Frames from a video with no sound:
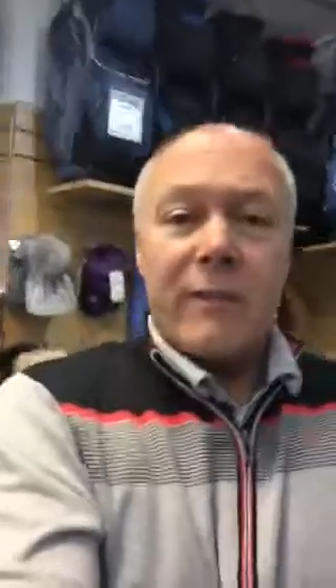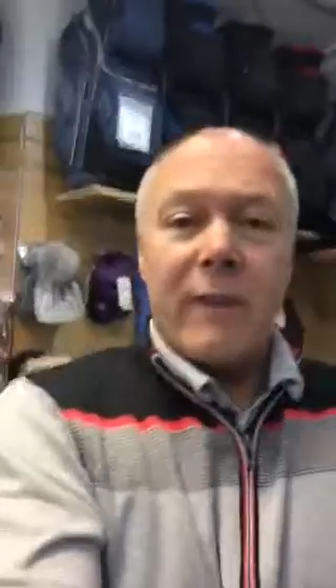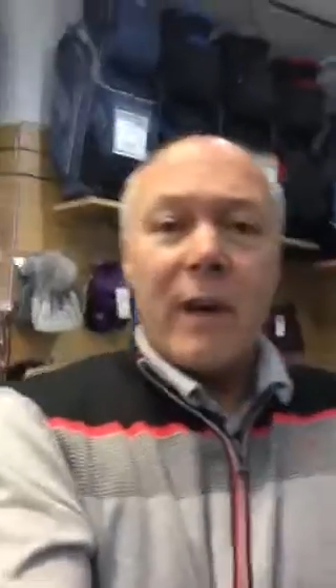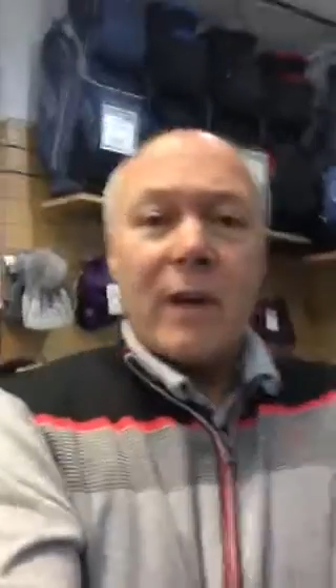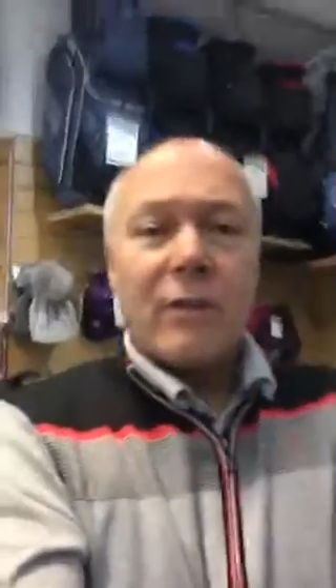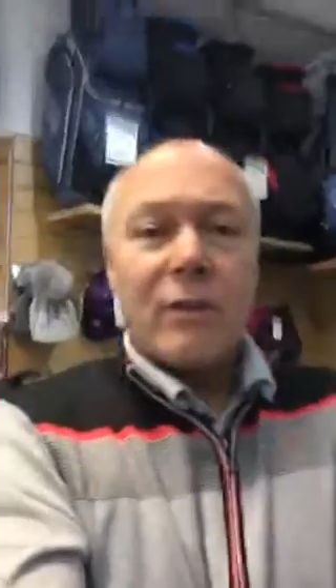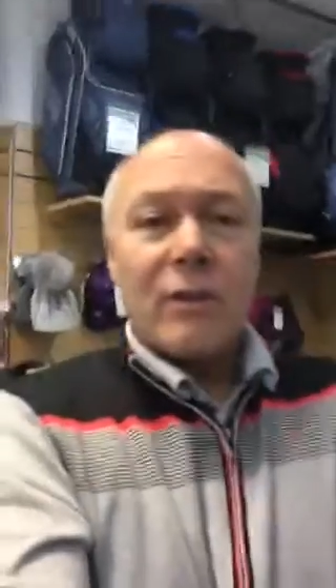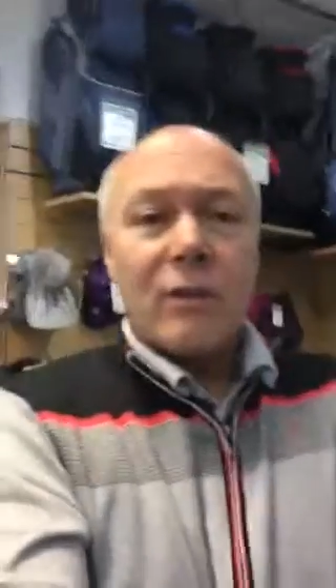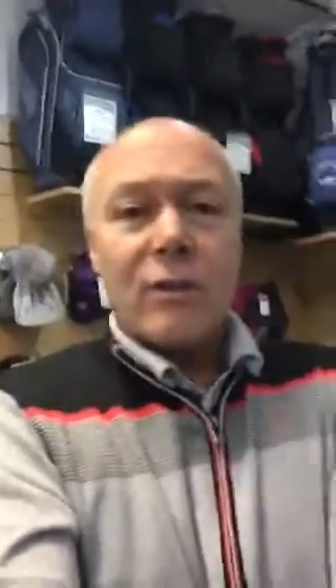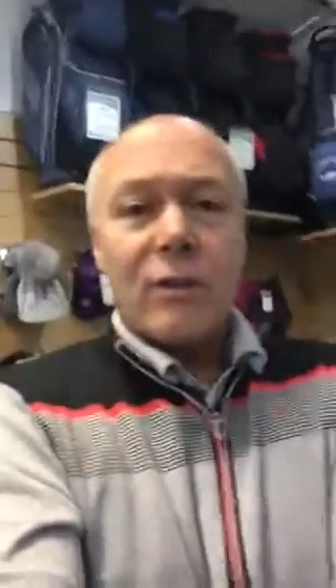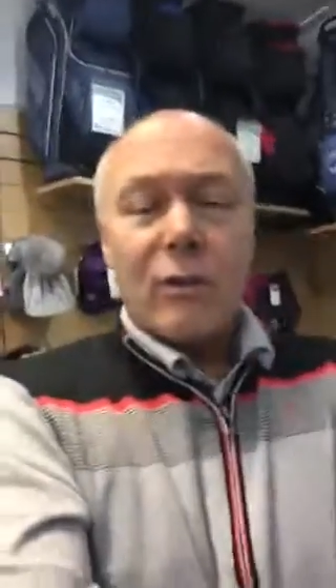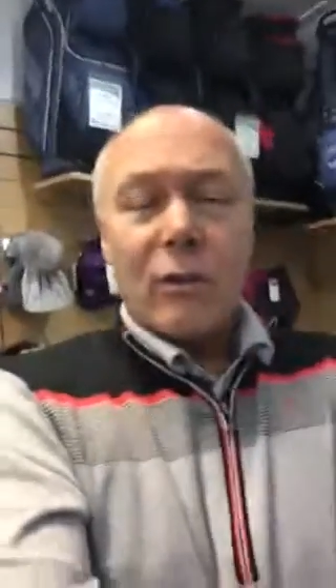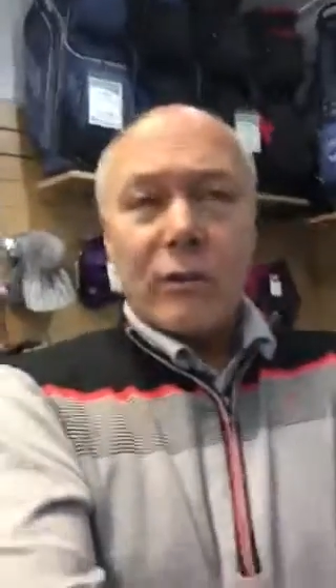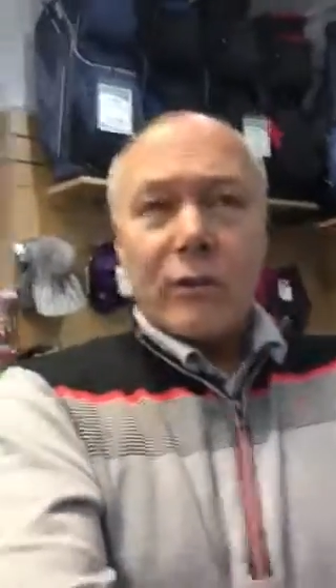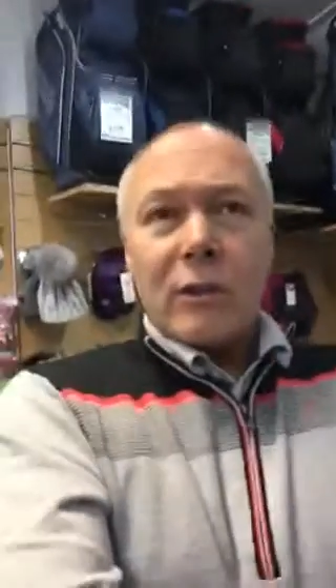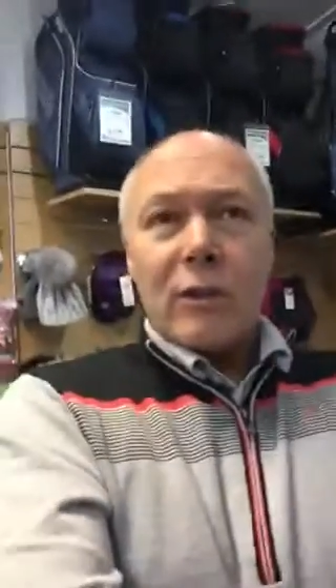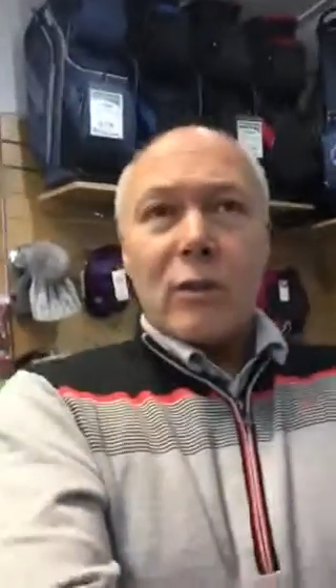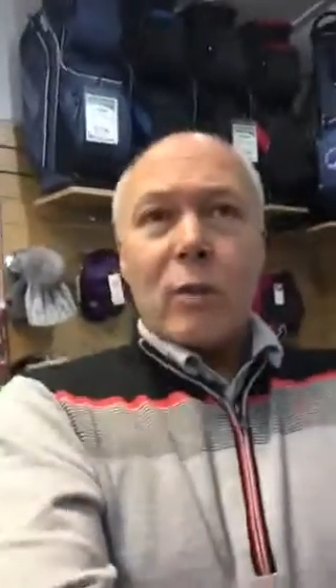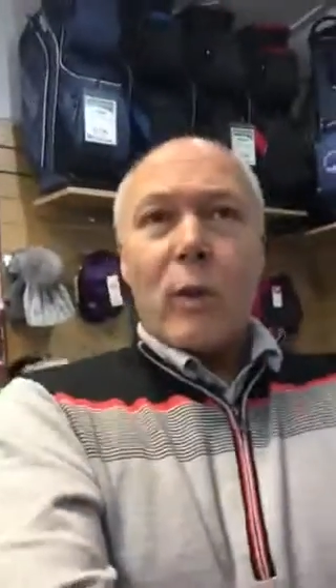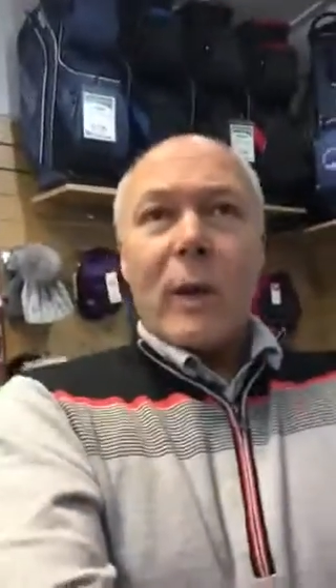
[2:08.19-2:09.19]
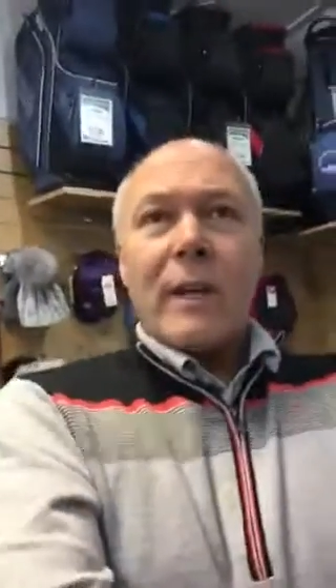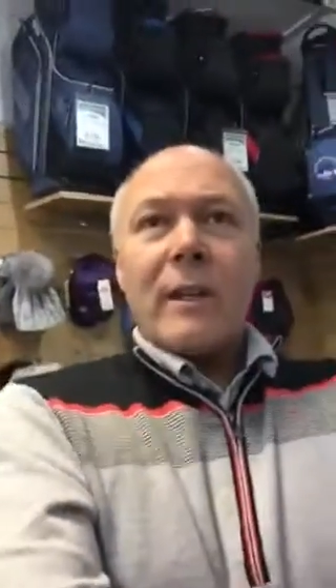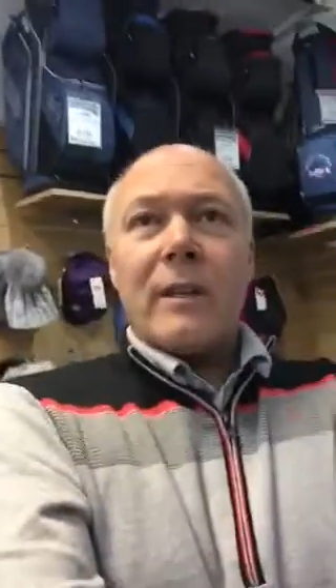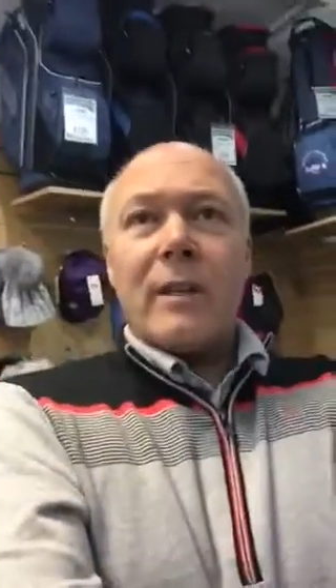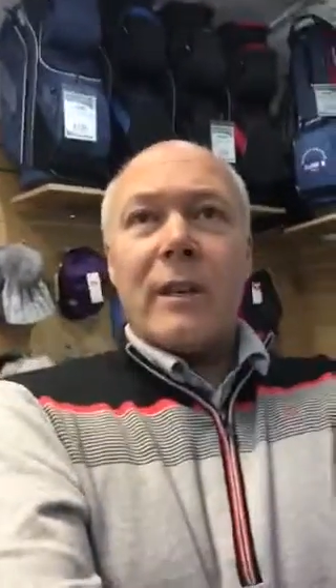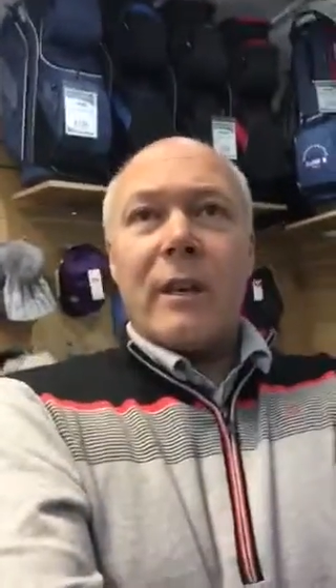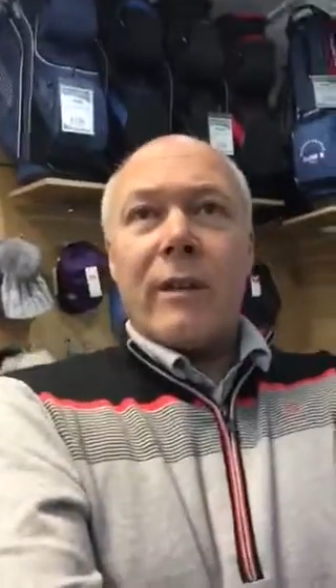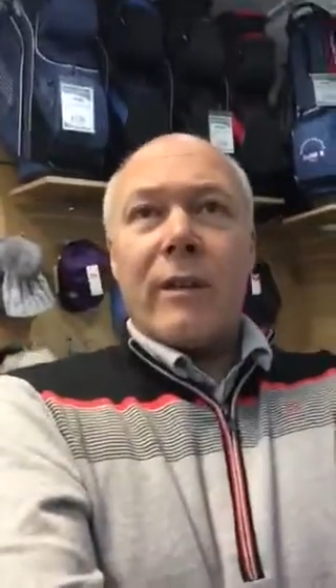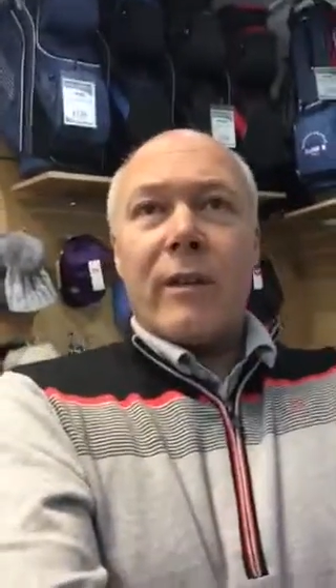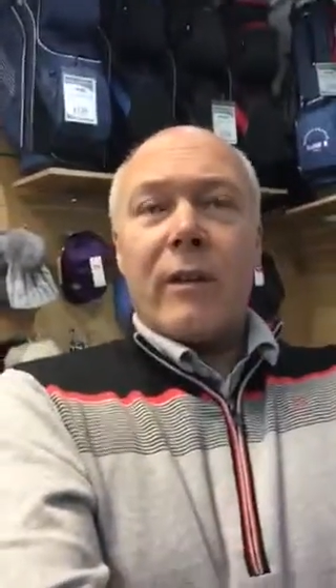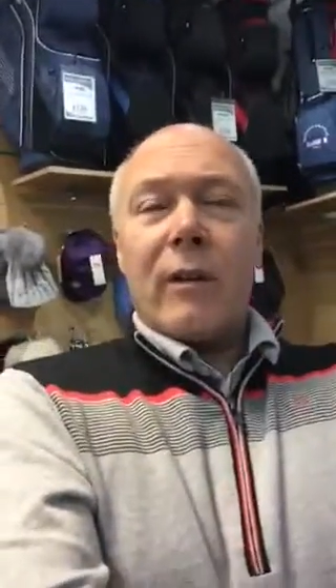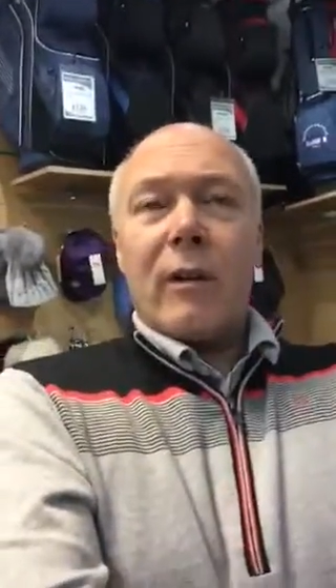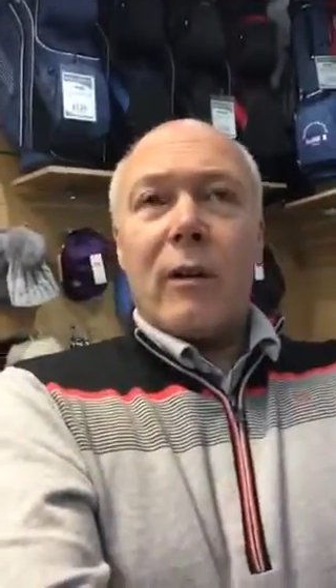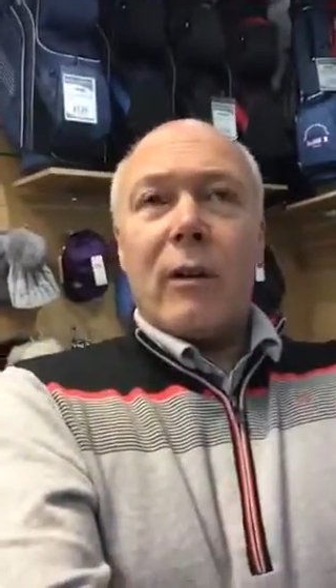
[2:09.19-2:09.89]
fashion show on the 20th